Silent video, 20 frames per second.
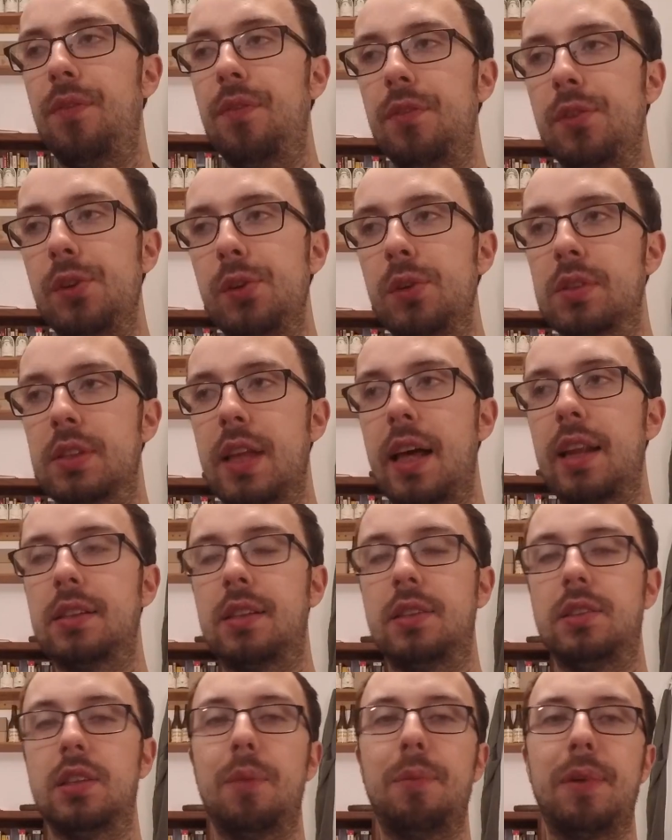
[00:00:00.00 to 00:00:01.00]
use that as
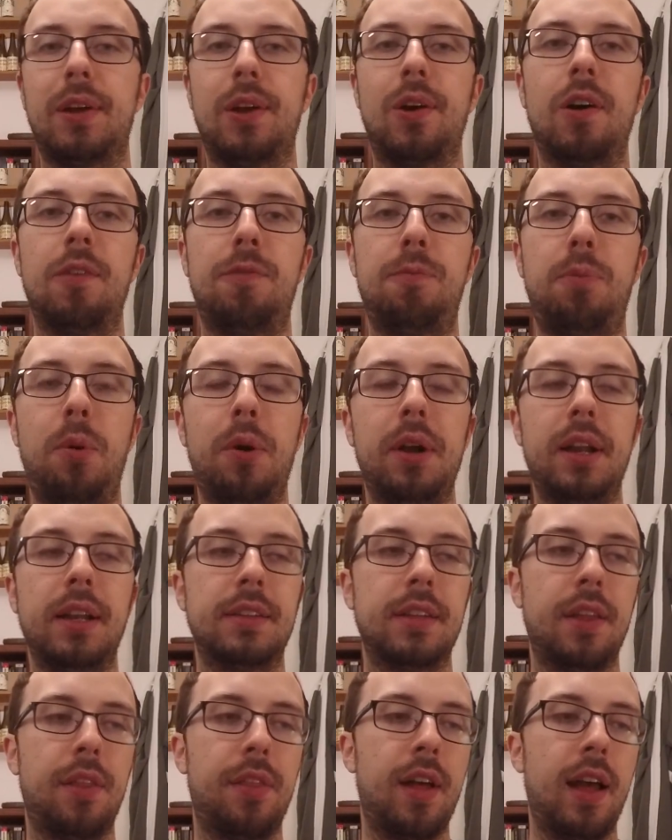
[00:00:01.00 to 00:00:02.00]
a jumping off point
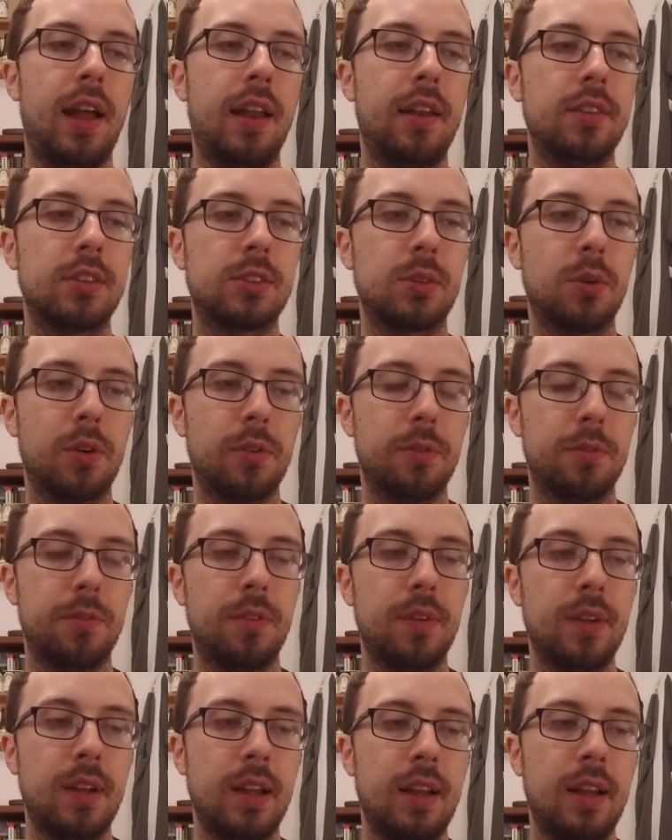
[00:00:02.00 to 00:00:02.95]
to then sort of